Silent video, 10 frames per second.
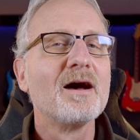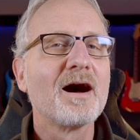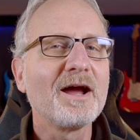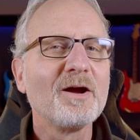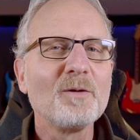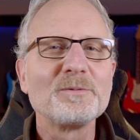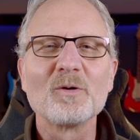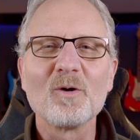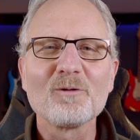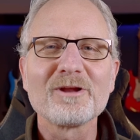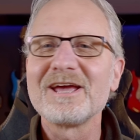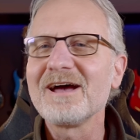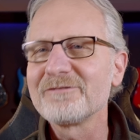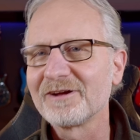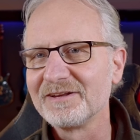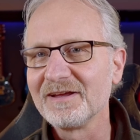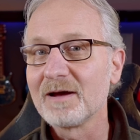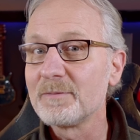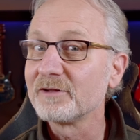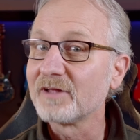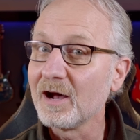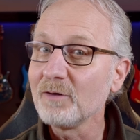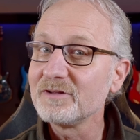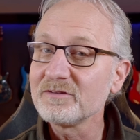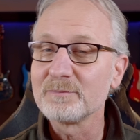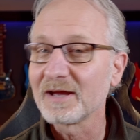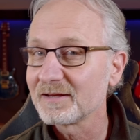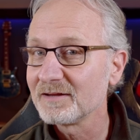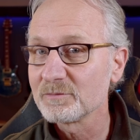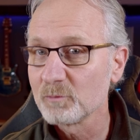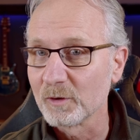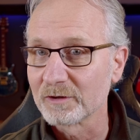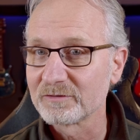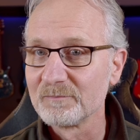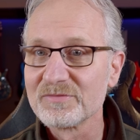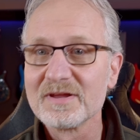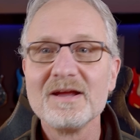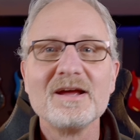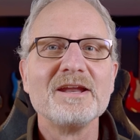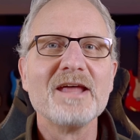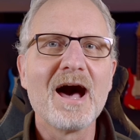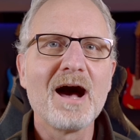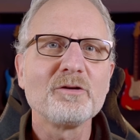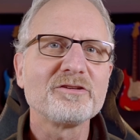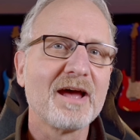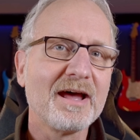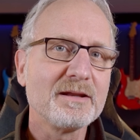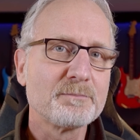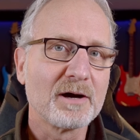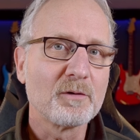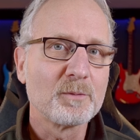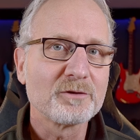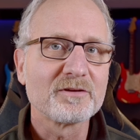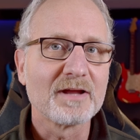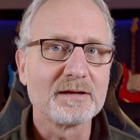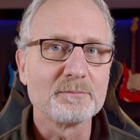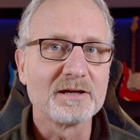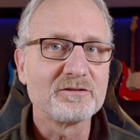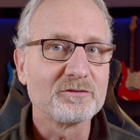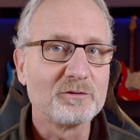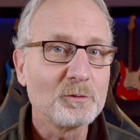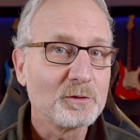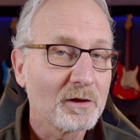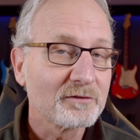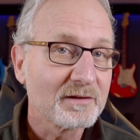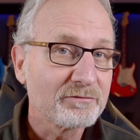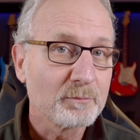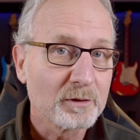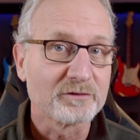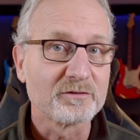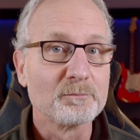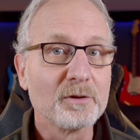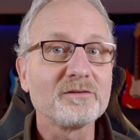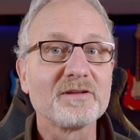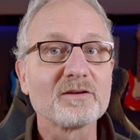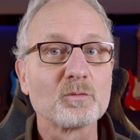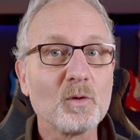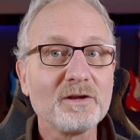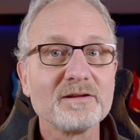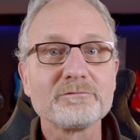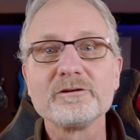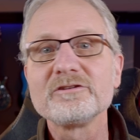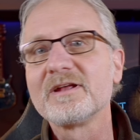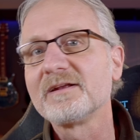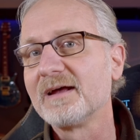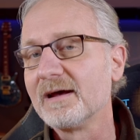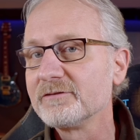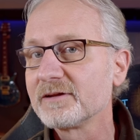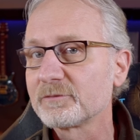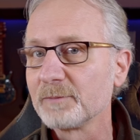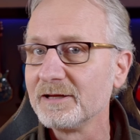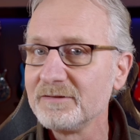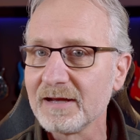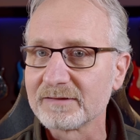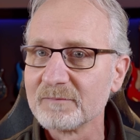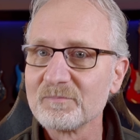I hope you already have an idea about how this mechanism works. The house and the power button animations do not differ much, but there's one difference that I haven't explained yet.